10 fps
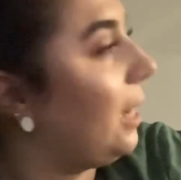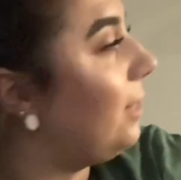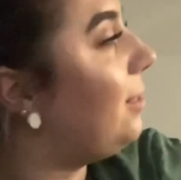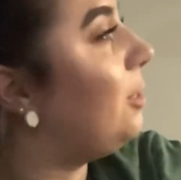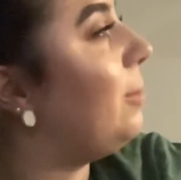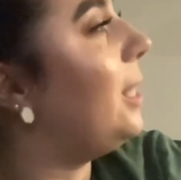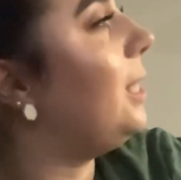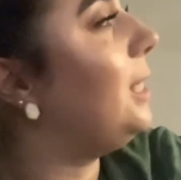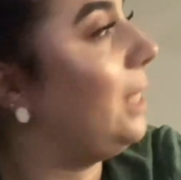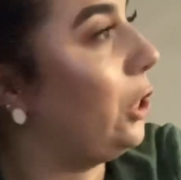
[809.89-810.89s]
Casey's
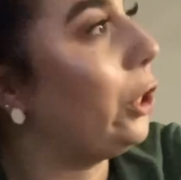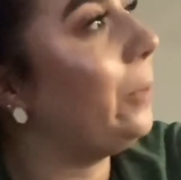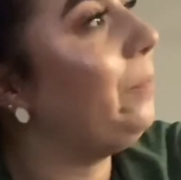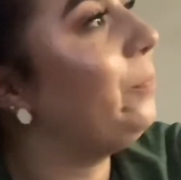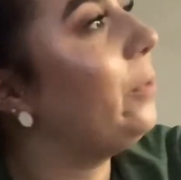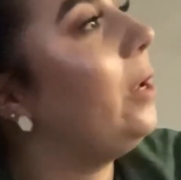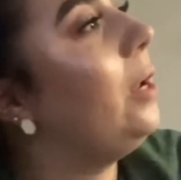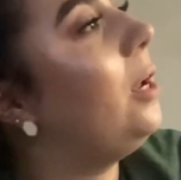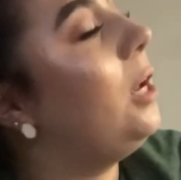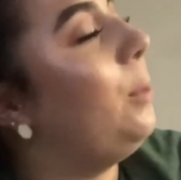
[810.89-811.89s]
making dinner
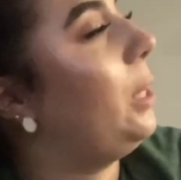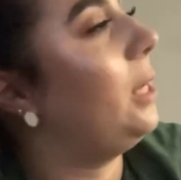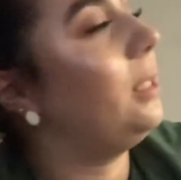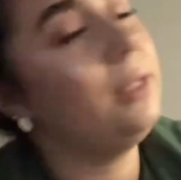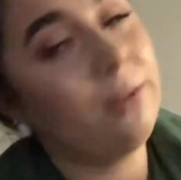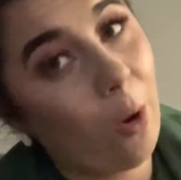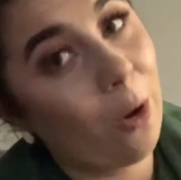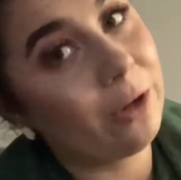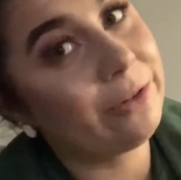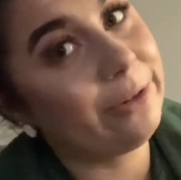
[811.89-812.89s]
because he's
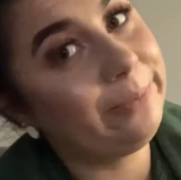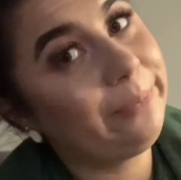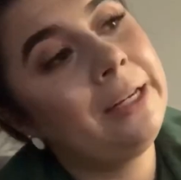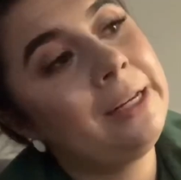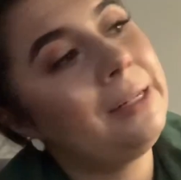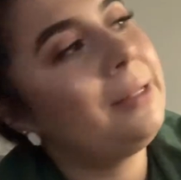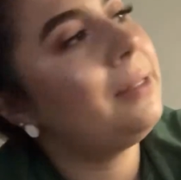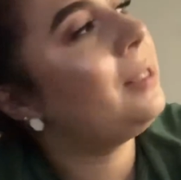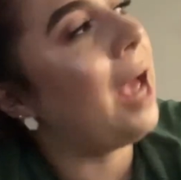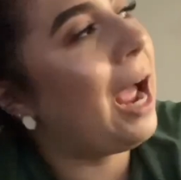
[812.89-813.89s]
awesome
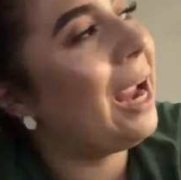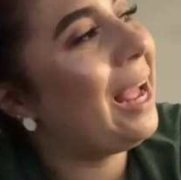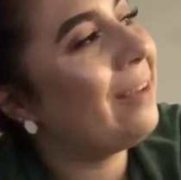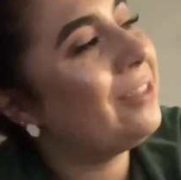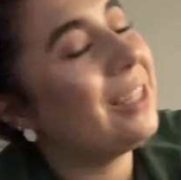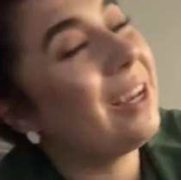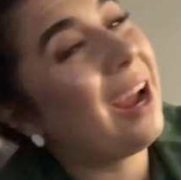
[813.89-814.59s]
and I have to